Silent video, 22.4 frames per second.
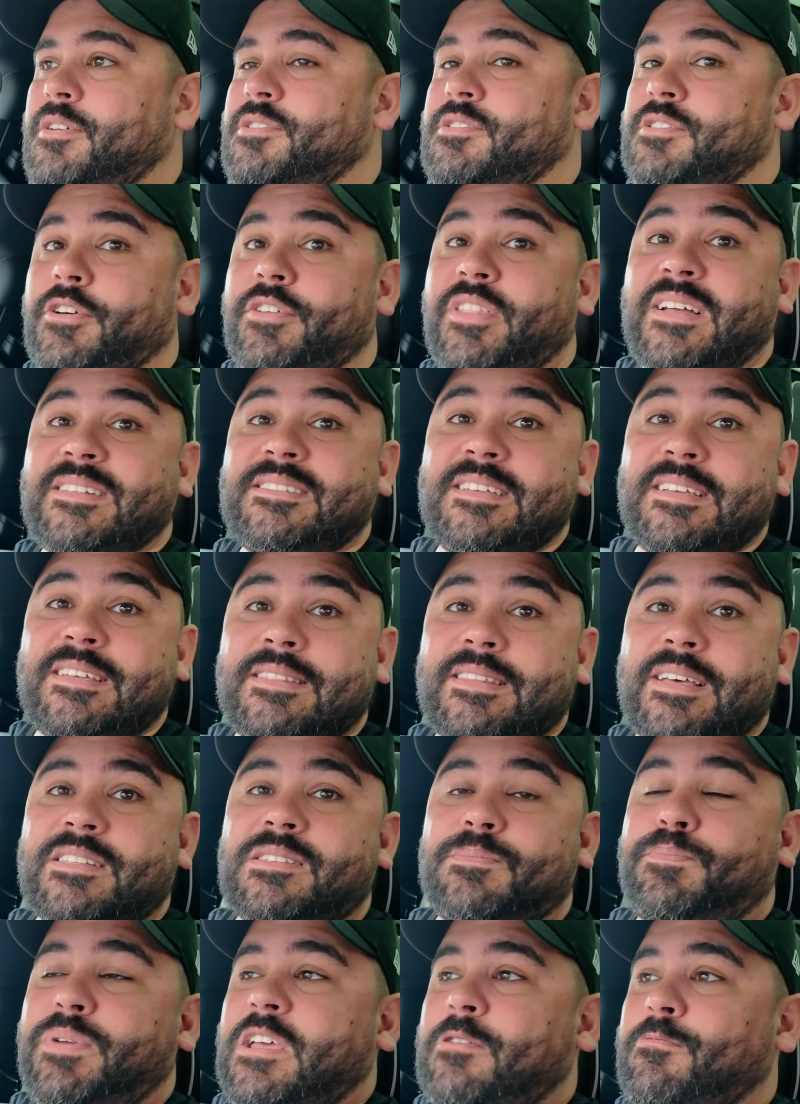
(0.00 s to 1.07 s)
So that's it.
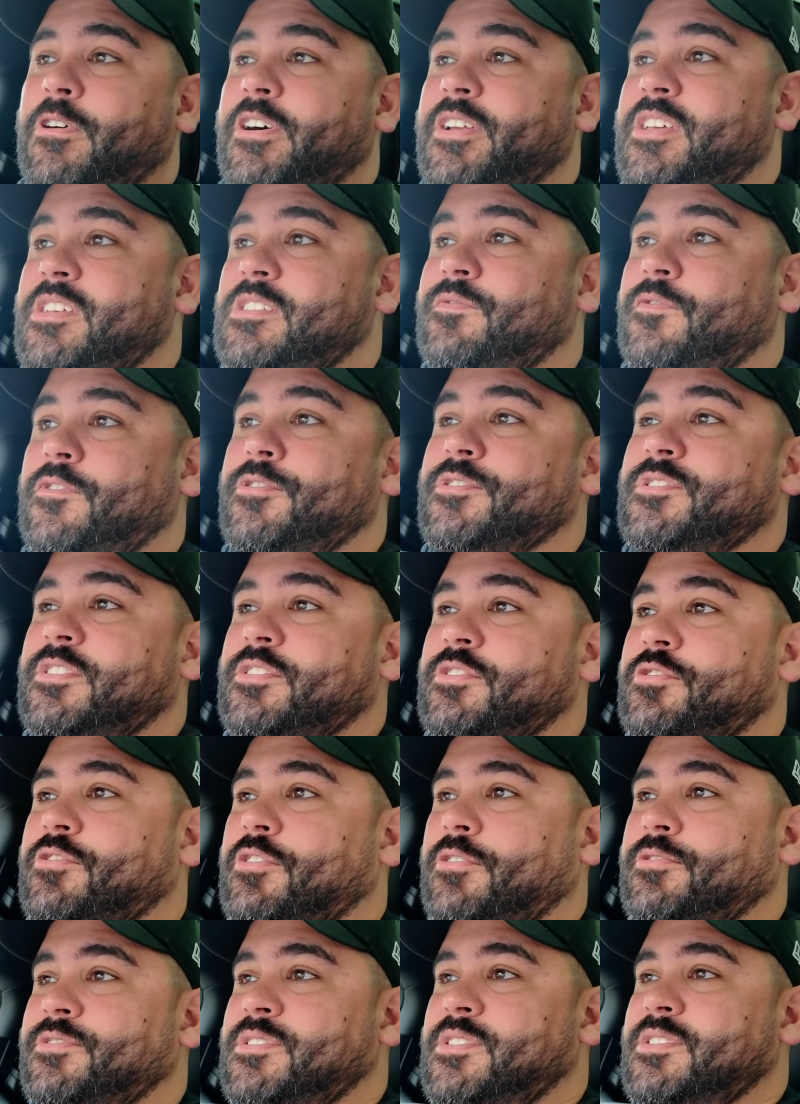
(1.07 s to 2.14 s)
That's BYD's voice
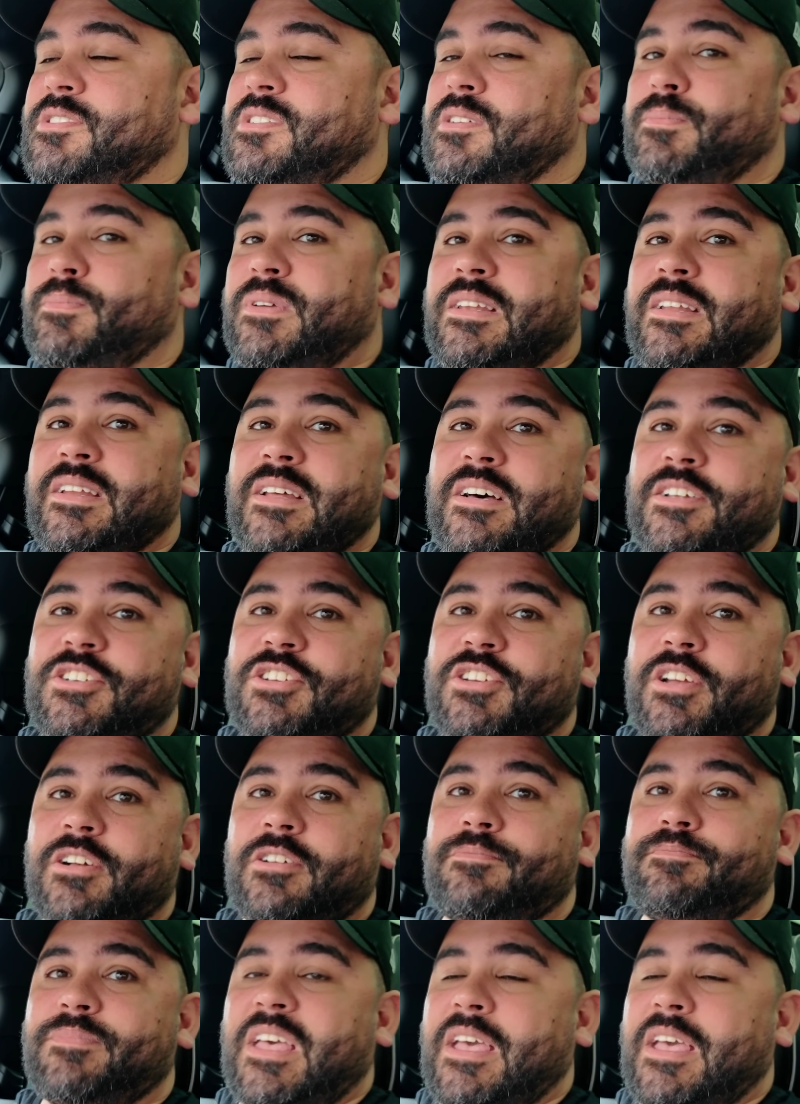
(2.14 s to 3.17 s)
control system in a nutshell.